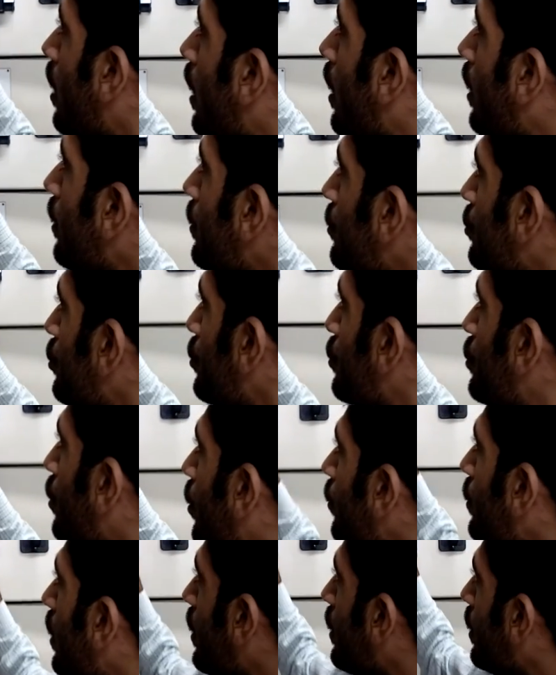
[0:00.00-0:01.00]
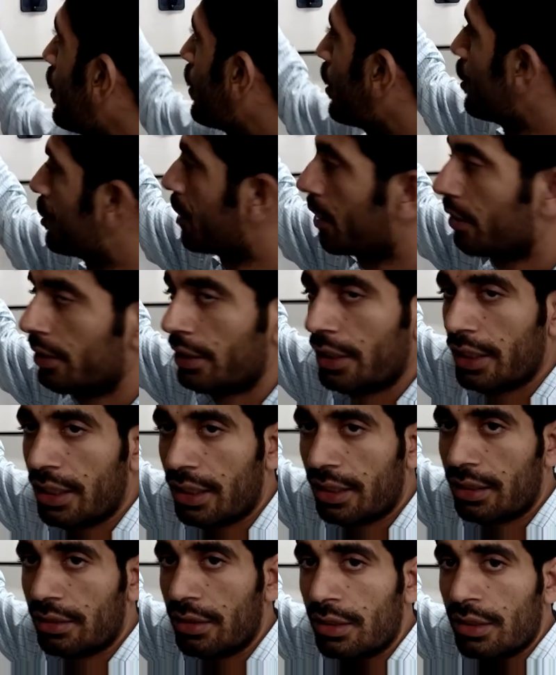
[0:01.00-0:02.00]
and show the indication
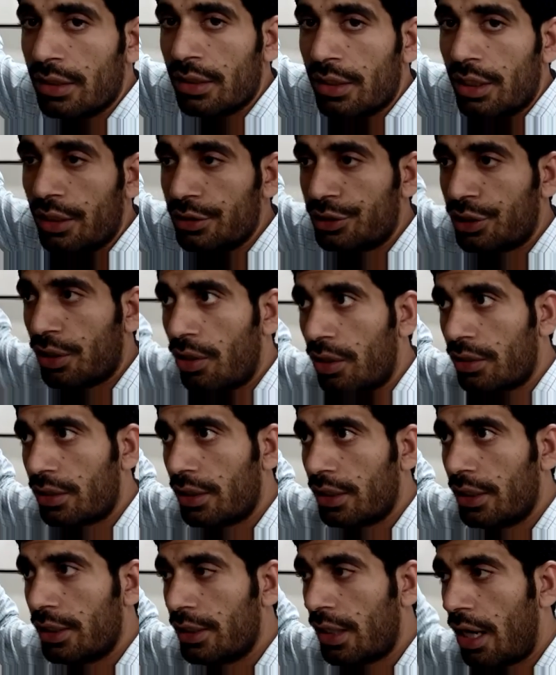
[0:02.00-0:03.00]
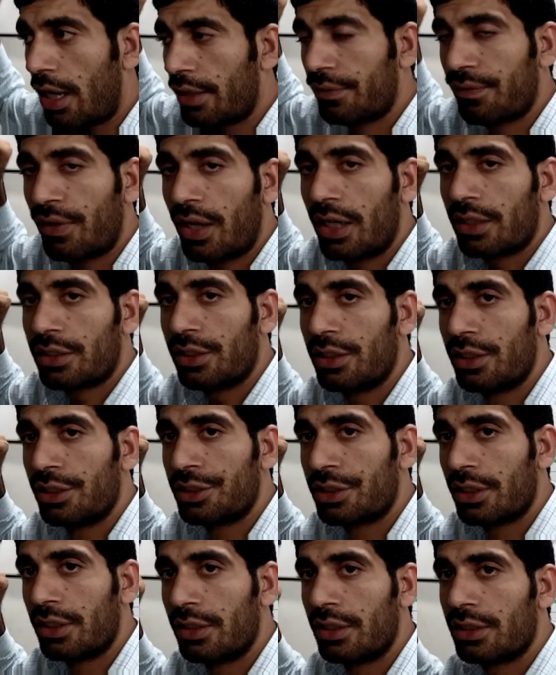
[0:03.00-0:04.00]
here. In short, in earth fault
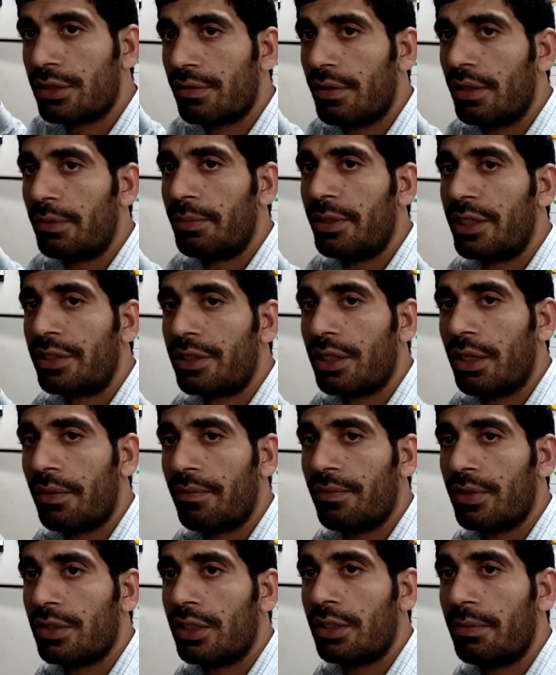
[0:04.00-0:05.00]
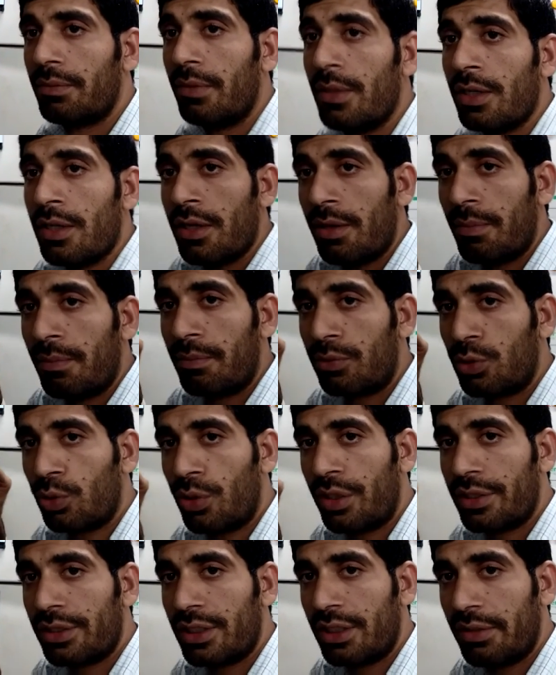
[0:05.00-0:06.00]
condition, this will be tripped within
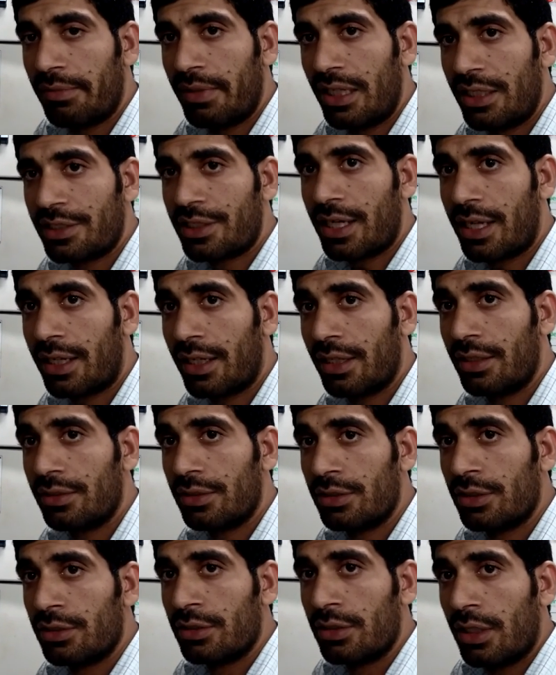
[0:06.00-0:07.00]
200 milliseconds